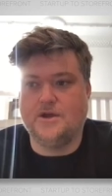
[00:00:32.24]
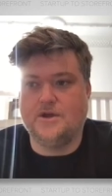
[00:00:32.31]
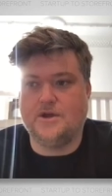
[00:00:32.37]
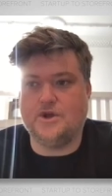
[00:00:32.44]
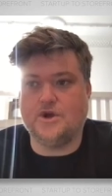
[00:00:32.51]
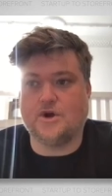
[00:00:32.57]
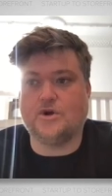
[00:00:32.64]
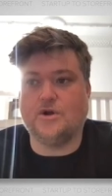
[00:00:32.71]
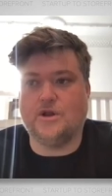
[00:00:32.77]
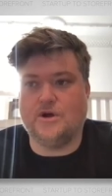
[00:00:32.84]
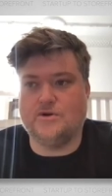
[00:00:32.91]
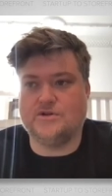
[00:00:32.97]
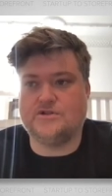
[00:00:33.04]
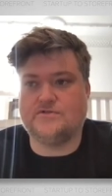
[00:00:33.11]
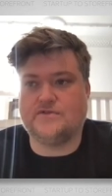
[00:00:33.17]
your
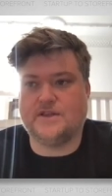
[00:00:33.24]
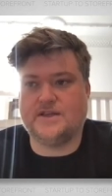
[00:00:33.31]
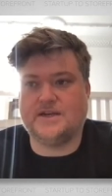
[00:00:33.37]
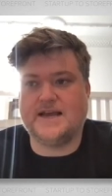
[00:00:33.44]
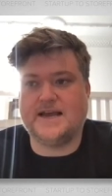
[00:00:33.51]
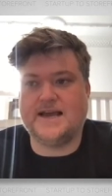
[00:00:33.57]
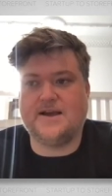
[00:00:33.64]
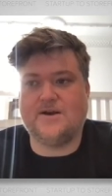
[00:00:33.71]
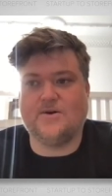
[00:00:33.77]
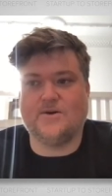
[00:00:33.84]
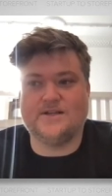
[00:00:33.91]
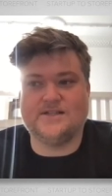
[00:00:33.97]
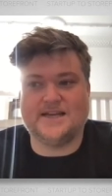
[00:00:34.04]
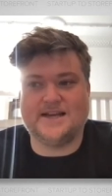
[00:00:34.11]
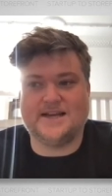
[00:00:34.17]
clothes for the day, or
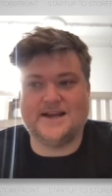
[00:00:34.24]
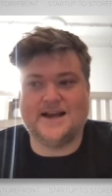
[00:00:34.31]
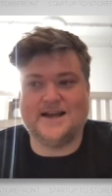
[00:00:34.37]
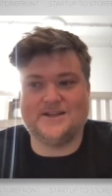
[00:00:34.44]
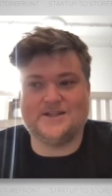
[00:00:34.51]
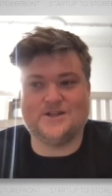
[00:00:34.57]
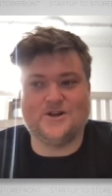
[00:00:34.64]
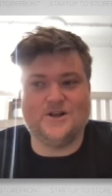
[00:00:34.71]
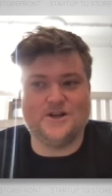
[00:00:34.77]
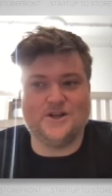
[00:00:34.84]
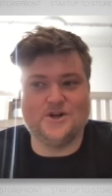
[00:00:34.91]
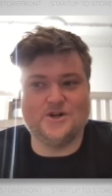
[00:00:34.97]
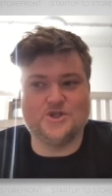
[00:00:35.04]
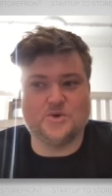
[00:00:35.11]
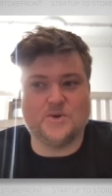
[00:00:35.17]
as like I like to call it,
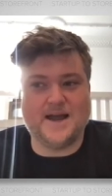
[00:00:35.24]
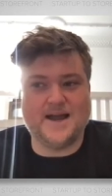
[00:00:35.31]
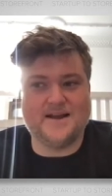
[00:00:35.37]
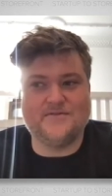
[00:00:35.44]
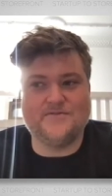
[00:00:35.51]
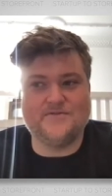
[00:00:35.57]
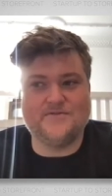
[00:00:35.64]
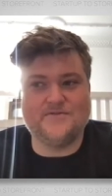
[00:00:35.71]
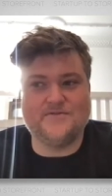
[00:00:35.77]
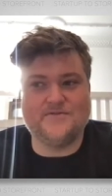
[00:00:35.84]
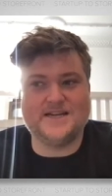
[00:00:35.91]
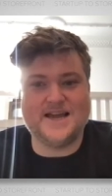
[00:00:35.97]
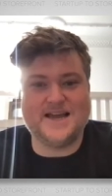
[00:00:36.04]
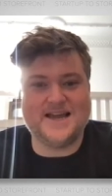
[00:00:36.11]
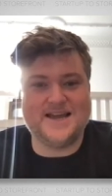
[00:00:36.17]
your drag for the
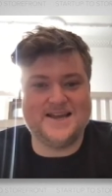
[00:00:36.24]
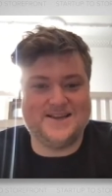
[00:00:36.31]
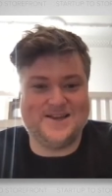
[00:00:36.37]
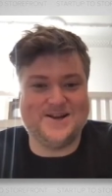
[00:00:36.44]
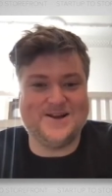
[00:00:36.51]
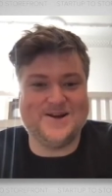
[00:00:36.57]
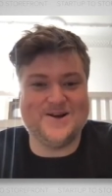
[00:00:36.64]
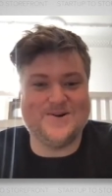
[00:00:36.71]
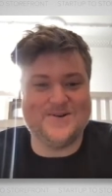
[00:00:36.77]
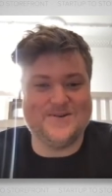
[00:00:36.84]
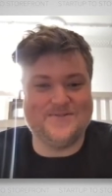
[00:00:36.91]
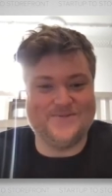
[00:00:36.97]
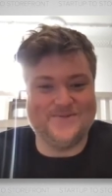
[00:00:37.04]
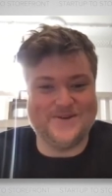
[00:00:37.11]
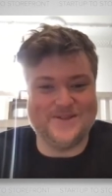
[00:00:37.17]
day. You know,
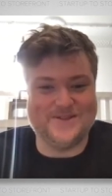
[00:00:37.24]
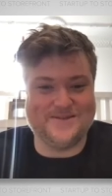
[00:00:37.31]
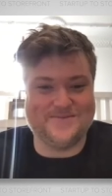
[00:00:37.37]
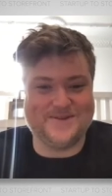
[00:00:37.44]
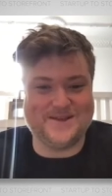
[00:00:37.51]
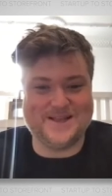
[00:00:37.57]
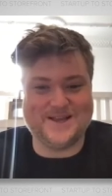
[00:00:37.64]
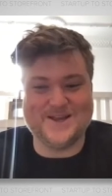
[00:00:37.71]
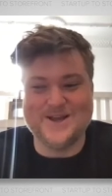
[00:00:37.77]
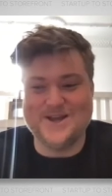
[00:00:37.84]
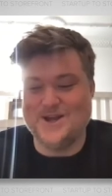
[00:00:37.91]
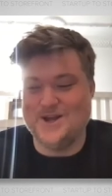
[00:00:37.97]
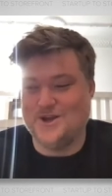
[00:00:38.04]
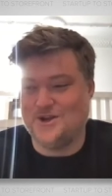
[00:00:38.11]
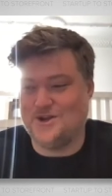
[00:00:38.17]
if whether that be like
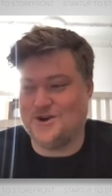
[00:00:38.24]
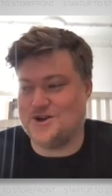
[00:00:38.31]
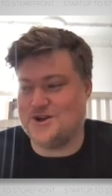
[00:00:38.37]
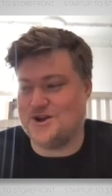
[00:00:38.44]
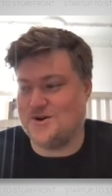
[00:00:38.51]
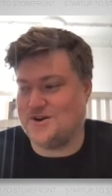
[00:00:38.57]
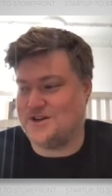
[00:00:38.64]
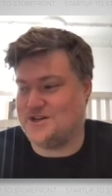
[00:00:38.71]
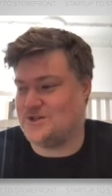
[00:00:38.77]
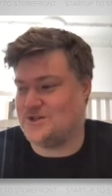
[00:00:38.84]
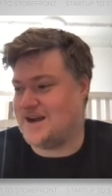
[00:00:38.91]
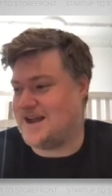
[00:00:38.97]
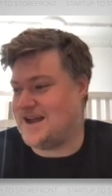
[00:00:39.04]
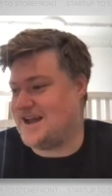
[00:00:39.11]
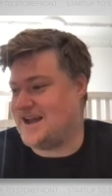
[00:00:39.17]
your yoga
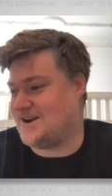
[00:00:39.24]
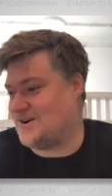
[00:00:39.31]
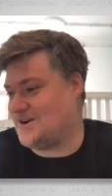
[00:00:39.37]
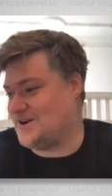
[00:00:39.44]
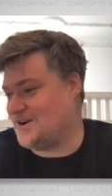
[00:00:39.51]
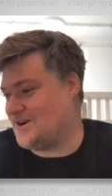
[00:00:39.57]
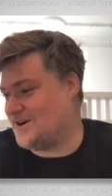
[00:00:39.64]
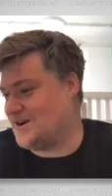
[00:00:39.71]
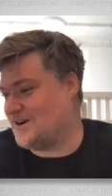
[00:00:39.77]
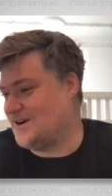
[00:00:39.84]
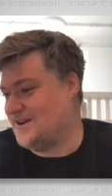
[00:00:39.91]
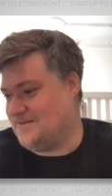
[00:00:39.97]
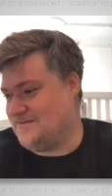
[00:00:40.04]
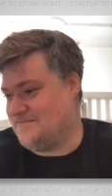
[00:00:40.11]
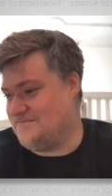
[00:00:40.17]
drag or your
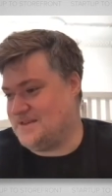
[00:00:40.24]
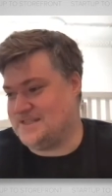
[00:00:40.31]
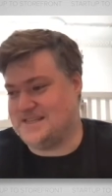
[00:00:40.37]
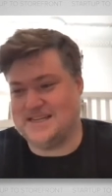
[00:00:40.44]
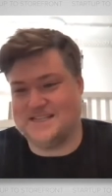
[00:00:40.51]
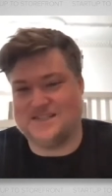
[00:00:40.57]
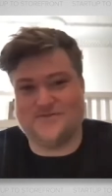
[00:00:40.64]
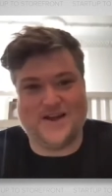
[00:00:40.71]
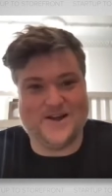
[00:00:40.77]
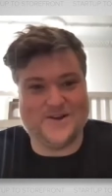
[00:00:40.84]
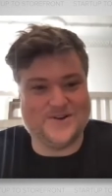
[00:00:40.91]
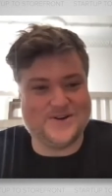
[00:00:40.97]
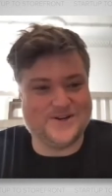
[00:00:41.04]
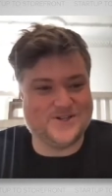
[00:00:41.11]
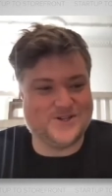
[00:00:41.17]
business
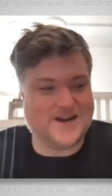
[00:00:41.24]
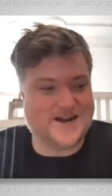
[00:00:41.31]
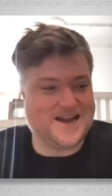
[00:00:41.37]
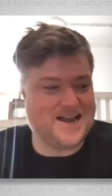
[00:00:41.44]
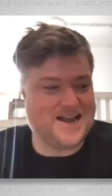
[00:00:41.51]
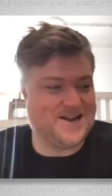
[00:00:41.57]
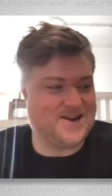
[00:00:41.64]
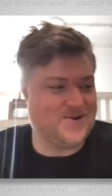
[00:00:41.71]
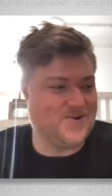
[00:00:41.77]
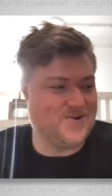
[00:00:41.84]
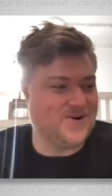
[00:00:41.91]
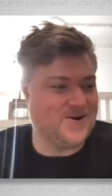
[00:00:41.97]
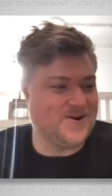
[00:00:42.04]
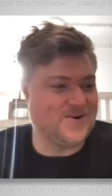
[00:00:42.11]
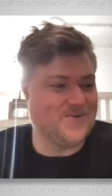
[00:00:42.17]
founder drag
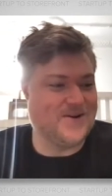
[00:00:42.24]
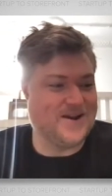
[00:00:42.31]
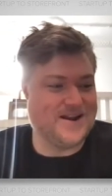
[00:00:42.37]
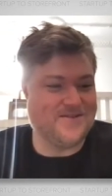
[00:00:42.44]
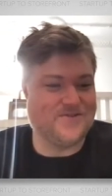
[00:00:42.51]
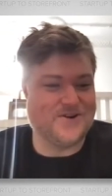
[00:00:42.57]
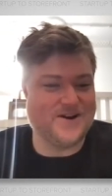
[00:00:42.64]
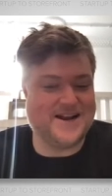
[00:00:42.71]
or whatever it